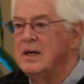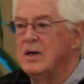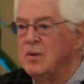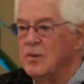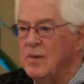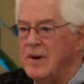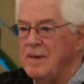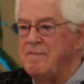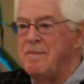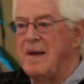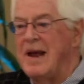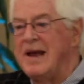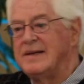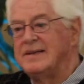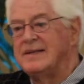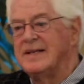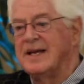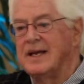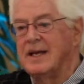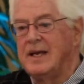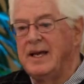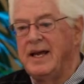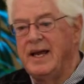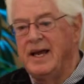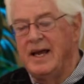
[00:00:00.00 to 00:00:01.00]
We
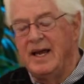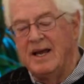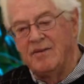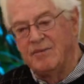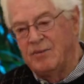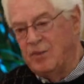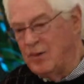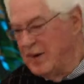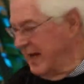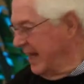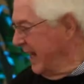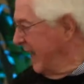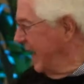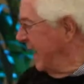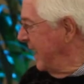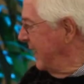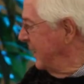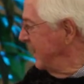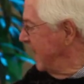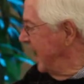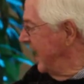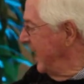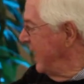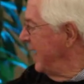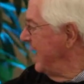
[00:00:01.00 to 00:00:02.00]
basically, if we get
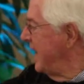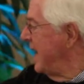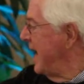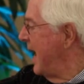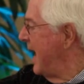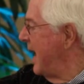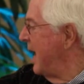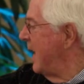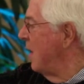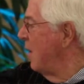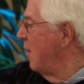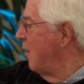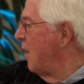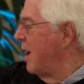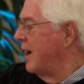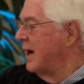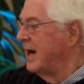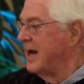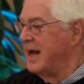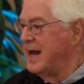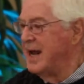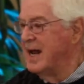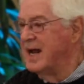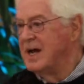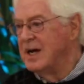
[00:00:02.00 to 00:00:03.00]
into any
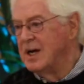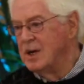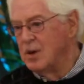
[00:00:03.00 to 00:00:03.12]
hierarchy,